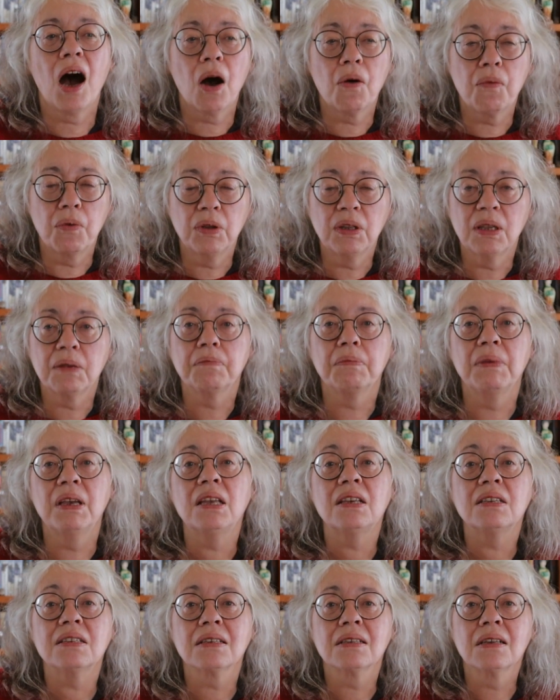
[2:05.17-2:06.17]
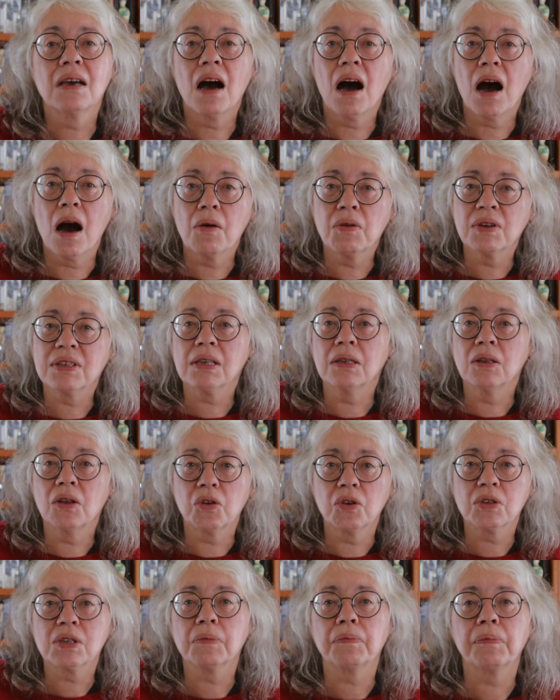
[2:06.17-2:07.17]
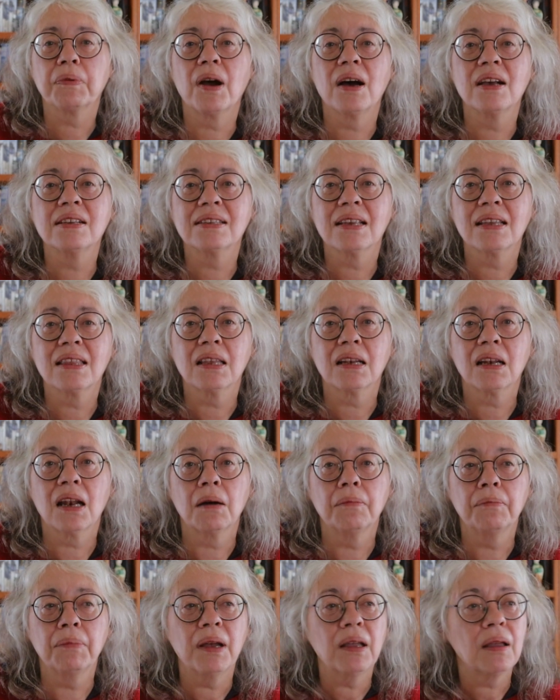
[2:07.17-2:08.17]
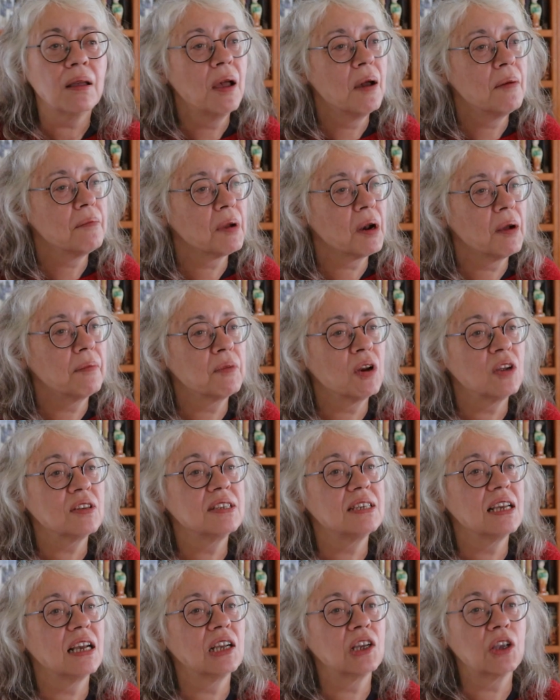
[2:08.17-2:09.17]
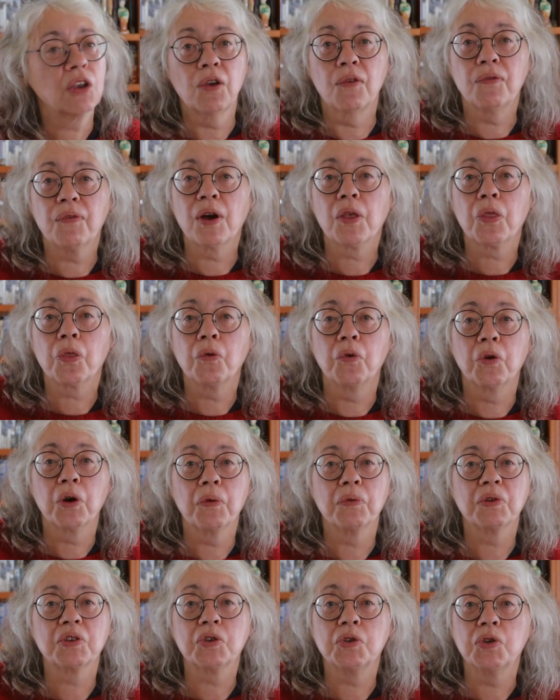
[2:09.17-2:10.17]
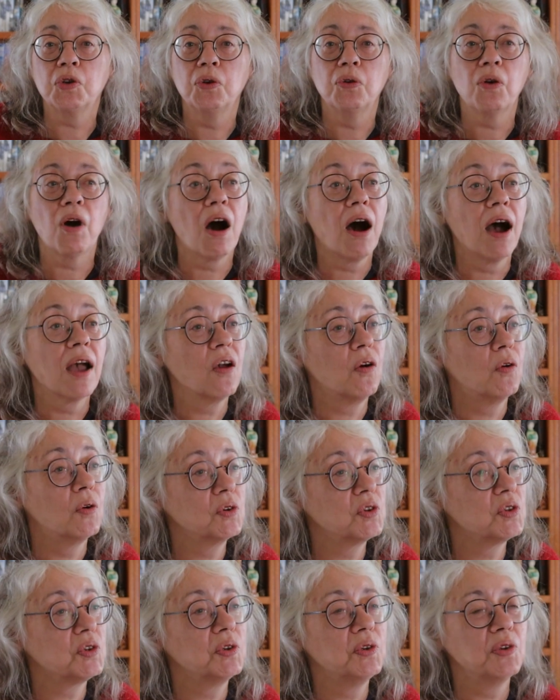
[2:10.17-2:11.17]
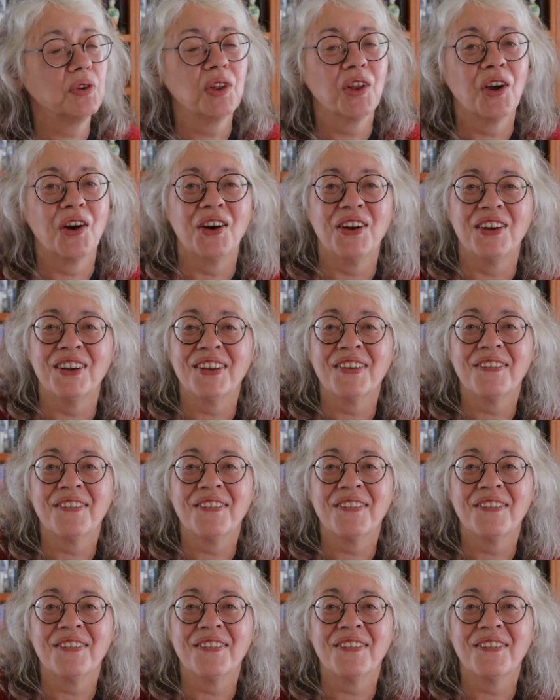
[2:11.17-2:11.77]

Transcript: I will admit I was a little surprised at the number, but I'm not telling you if I thought it was too high or too low.